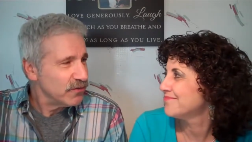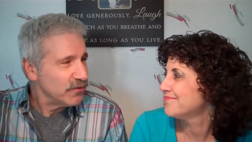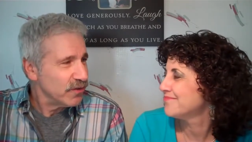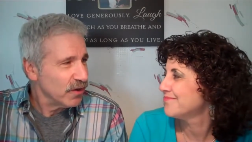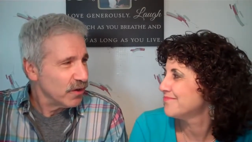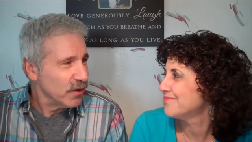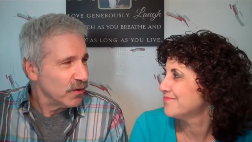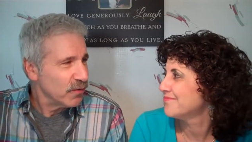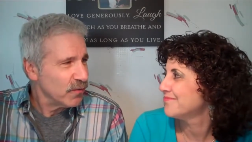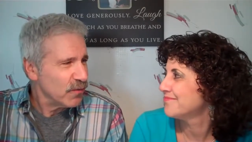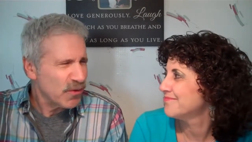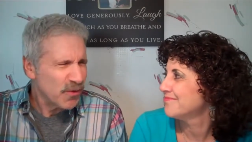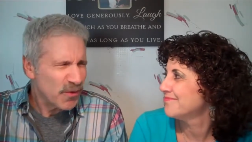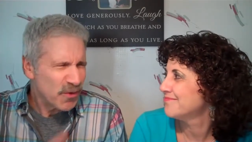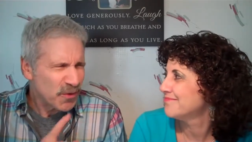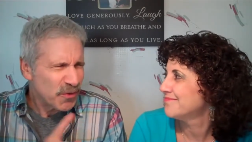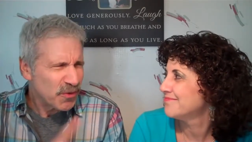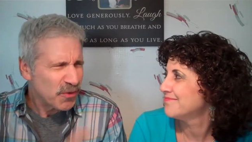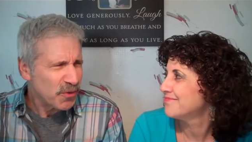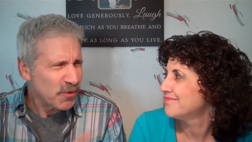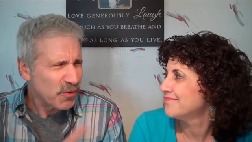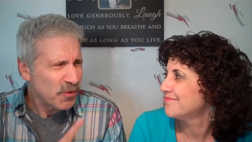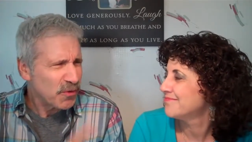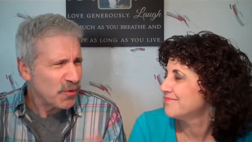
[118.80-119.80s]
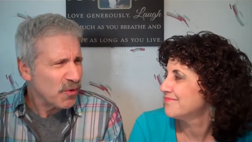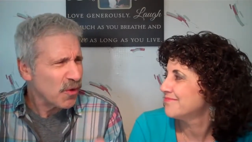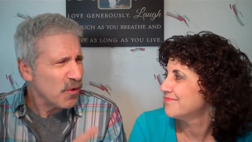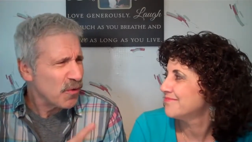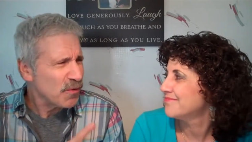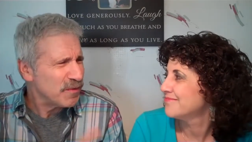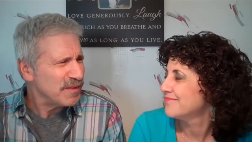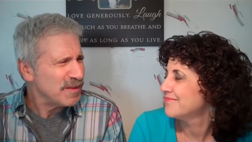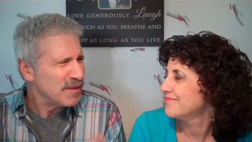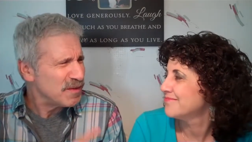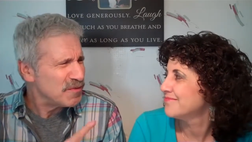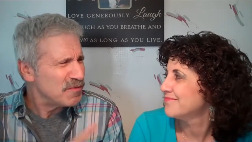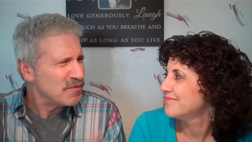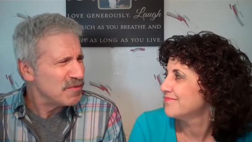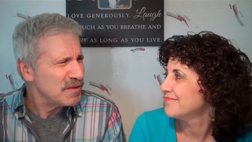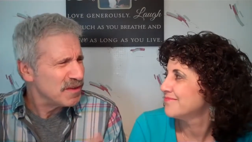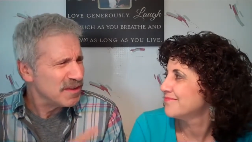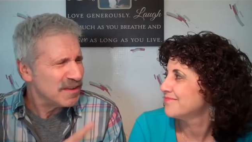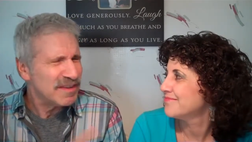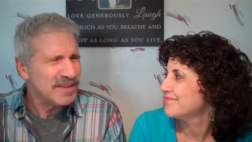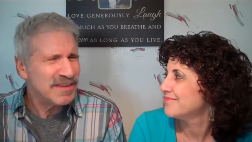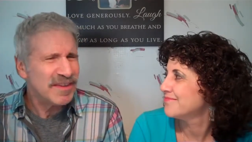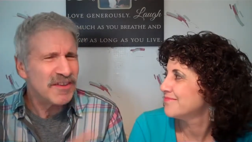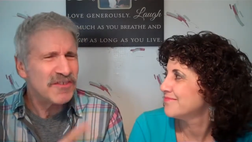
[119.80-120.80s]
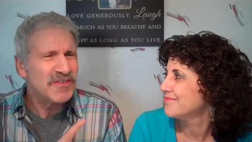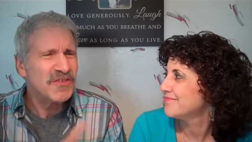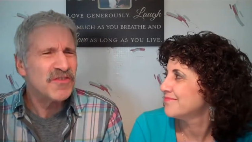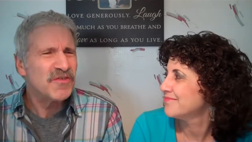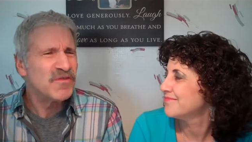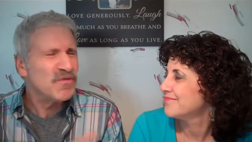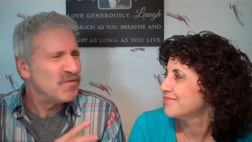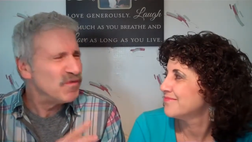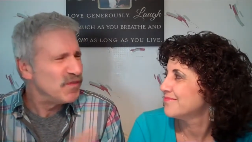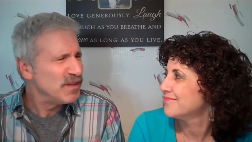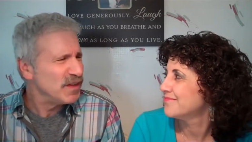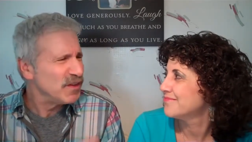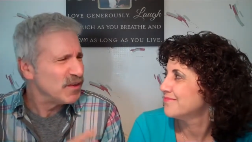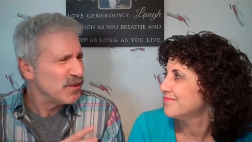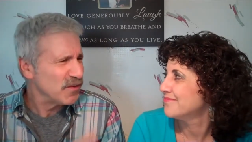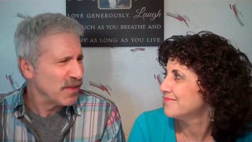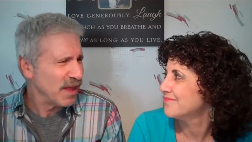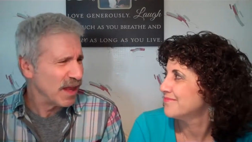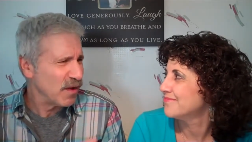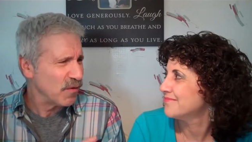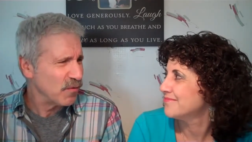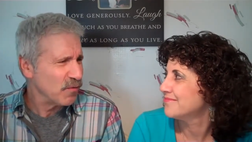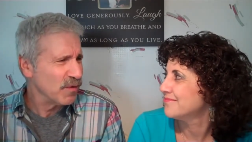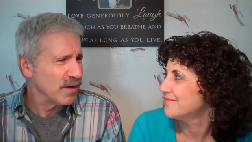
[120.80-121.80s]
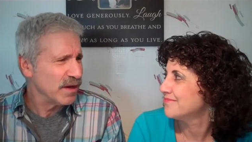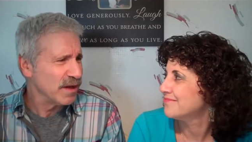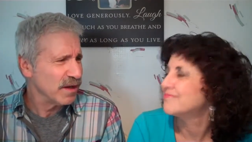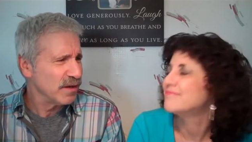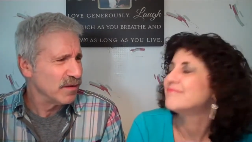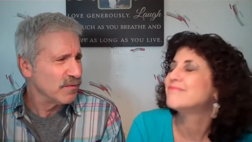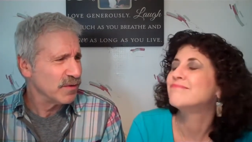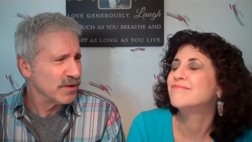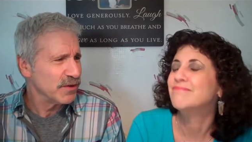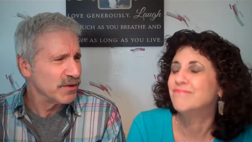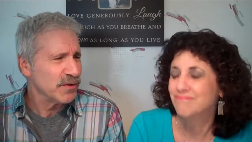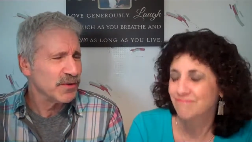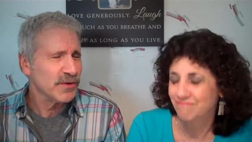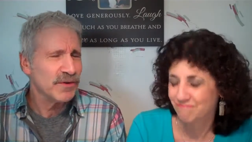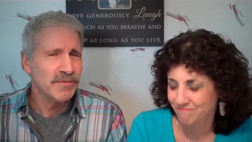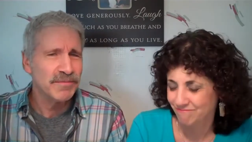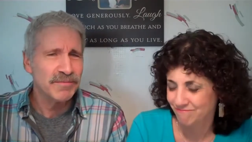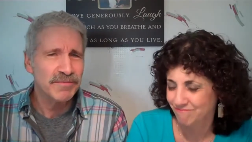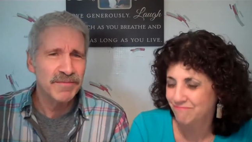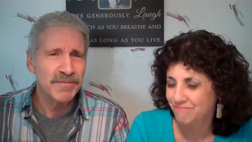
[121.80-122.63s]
Speaker 1: so, although, the, although it didn't, doesn't feel that way when you're